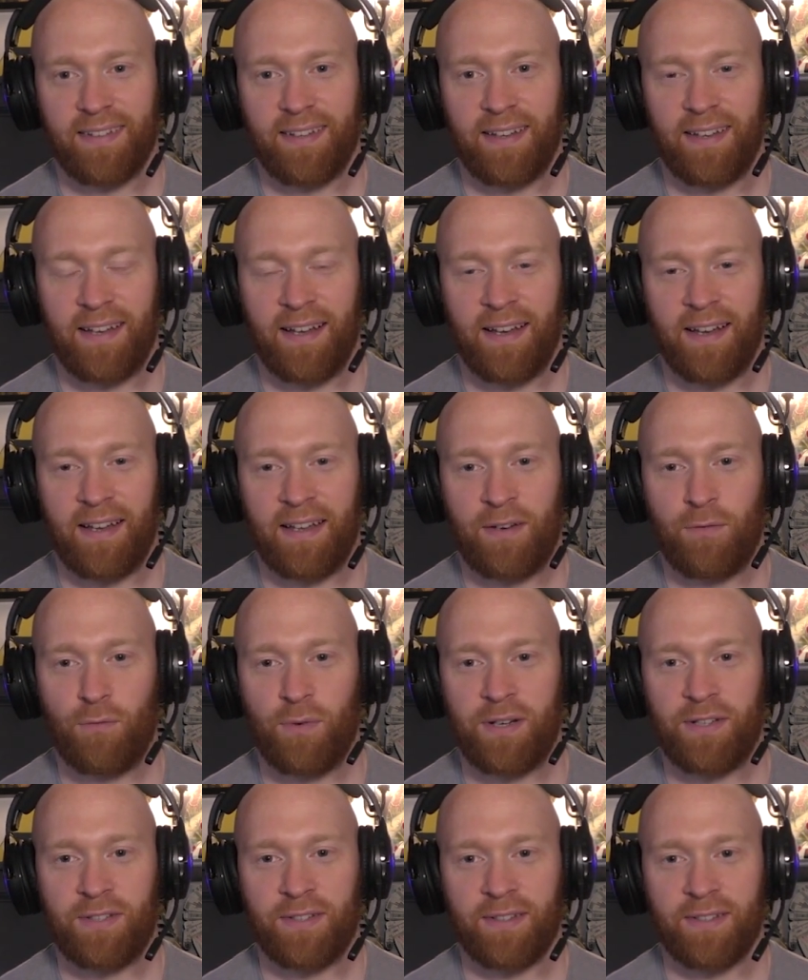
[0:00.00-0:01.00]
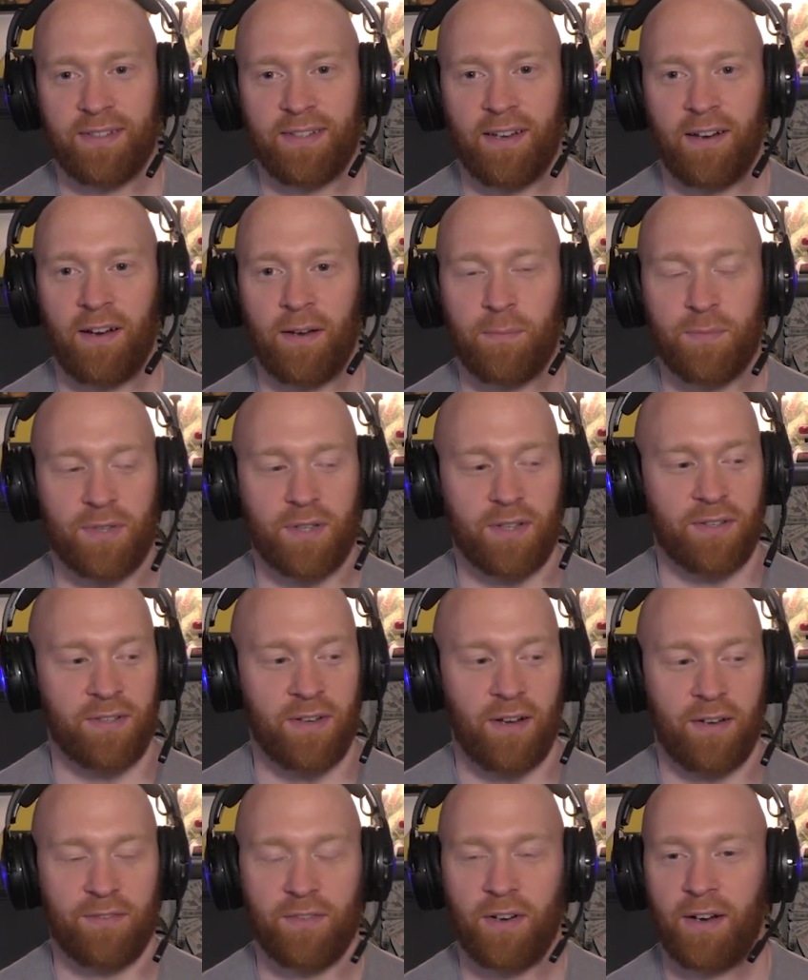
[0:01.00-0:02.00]
in recent times, because
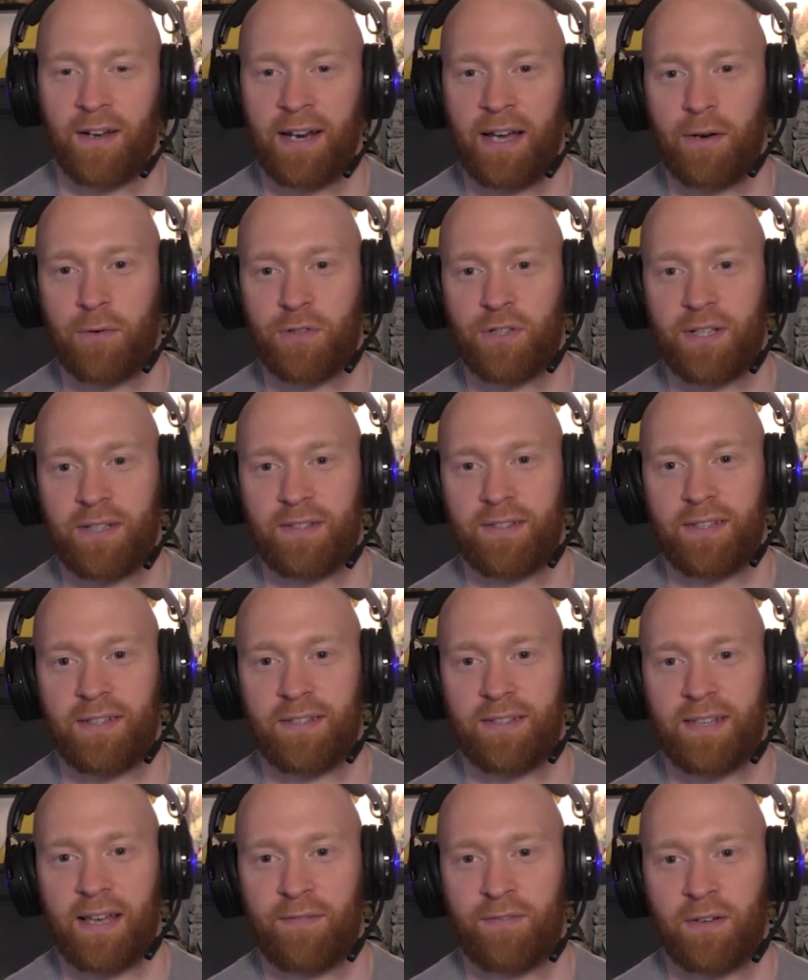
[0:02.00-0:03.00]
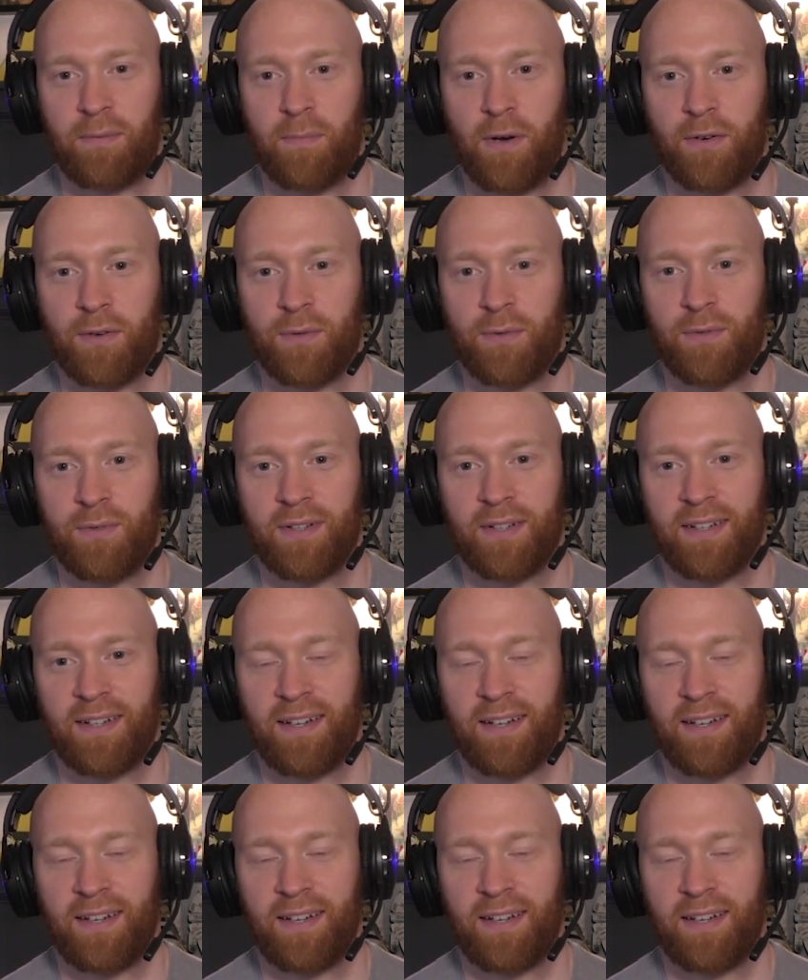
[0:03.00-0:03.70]
I've got an LG C7 model.